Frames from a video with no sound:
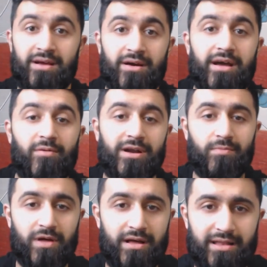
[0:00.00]
uh, one
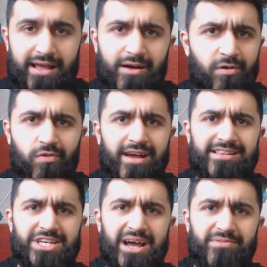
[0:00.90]
uh, like a
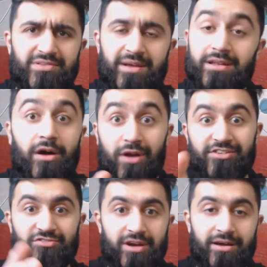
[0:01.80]
right jab or something, a
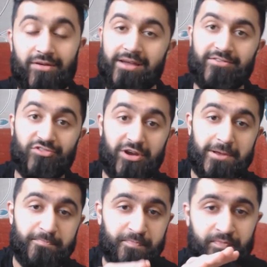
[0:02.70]
right, a right
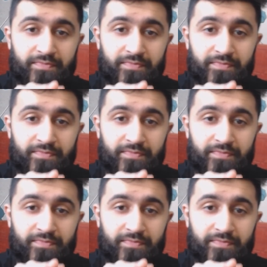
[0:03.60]
straight,